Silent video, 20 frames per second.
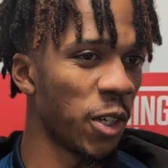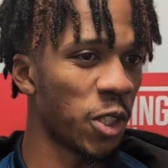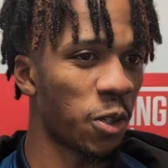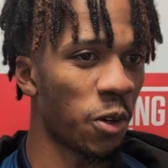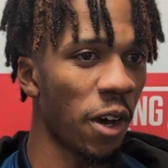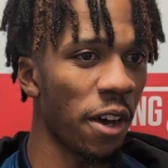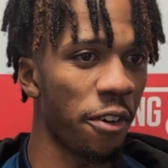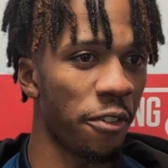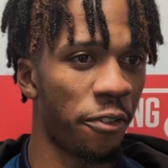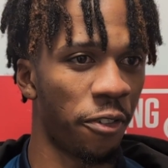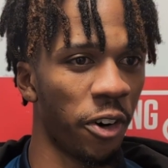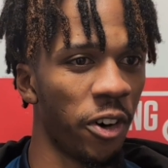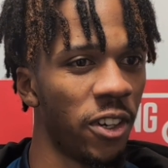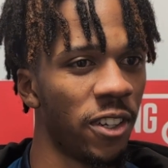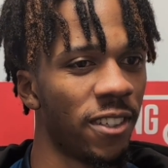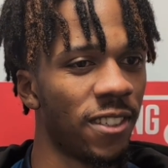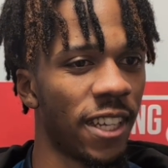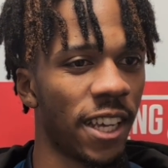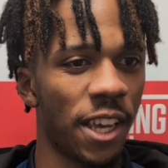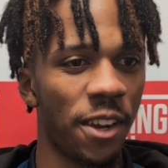It was quite
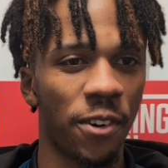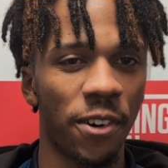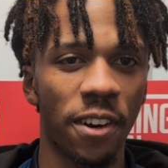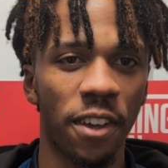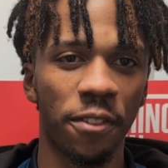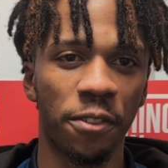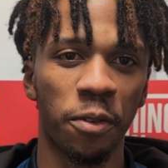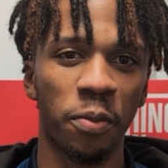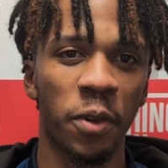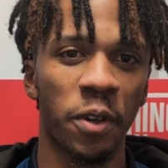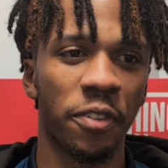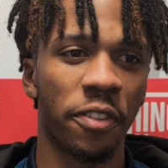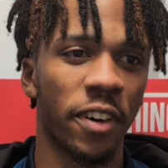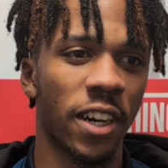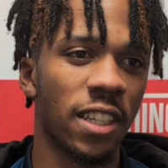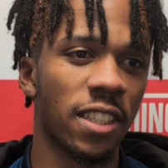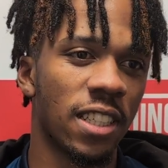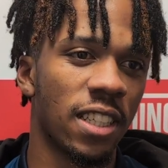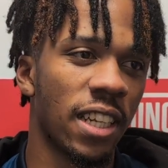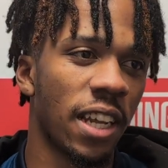fun hearing it from the
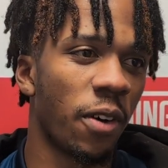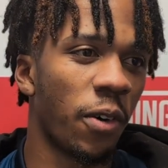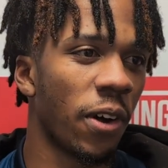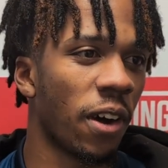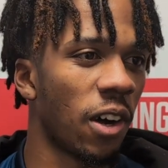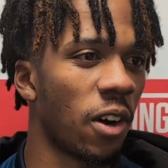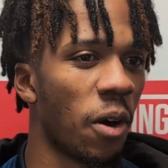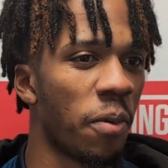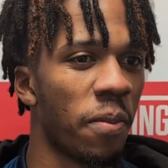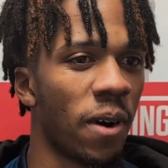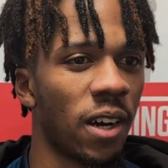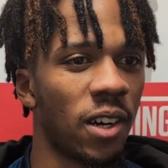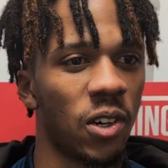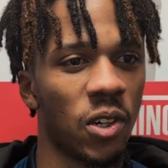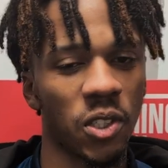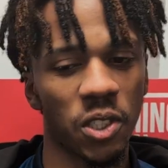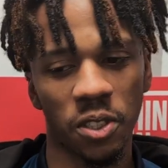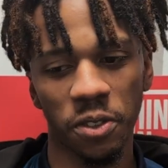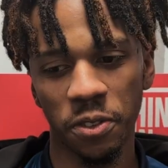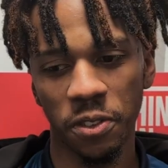fans, and then when I got my
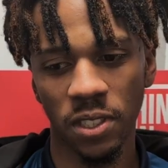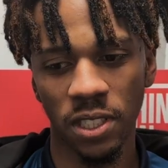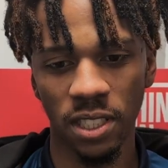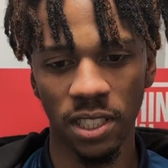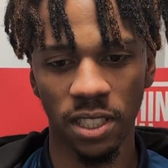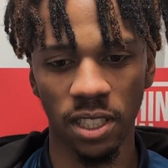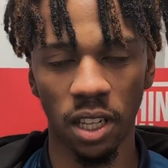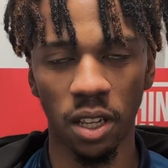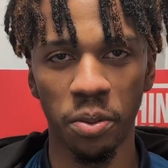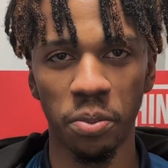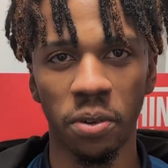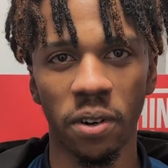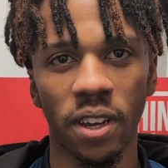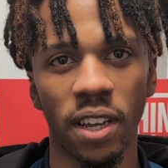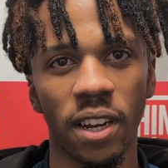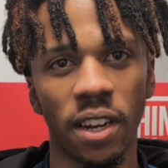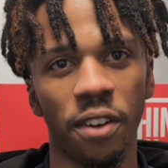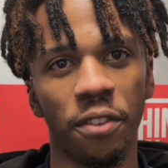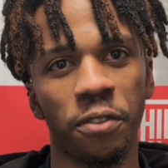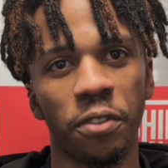goals, obviously
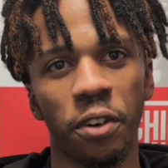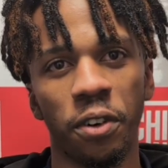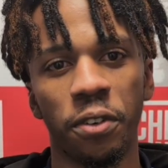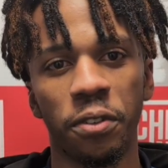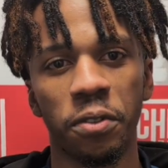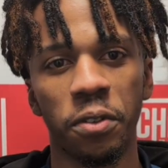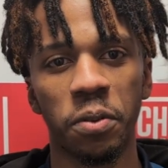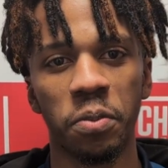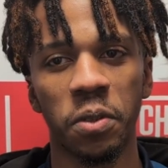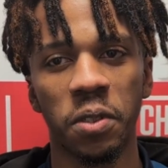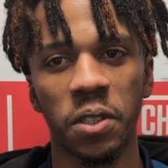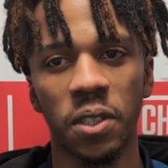celebrating in front of them.